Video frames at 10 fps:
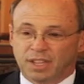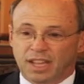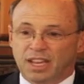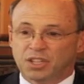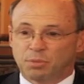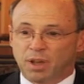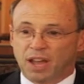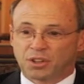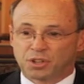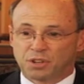And he's
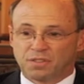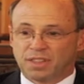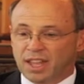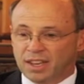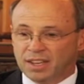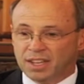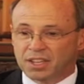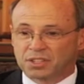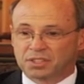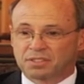about serving that
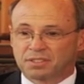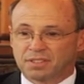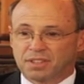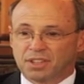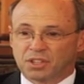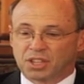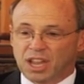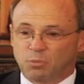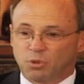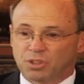next
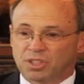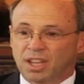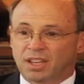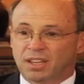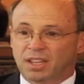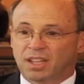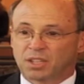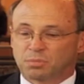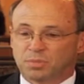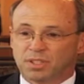sandwich, that
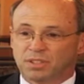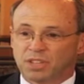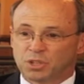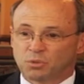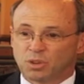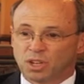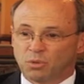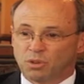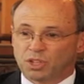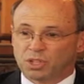next meal. That's really
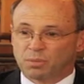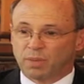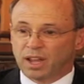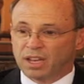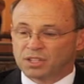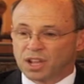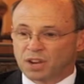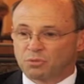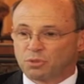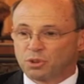what he's about. He's
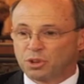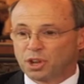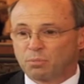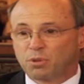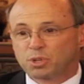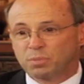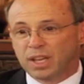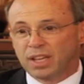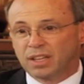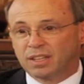not a real numbers
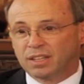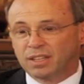man.